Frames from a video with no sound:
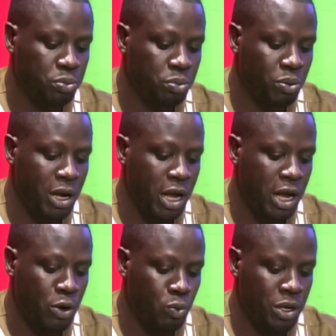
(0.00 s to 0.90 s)
where
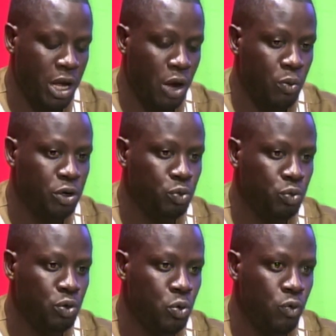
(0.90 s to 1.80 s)
are we and where do we
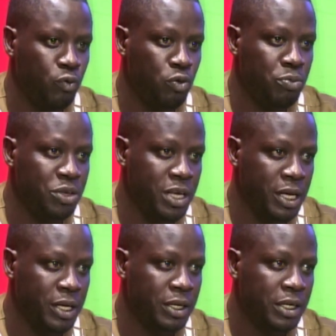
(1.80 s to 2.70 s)
go from here?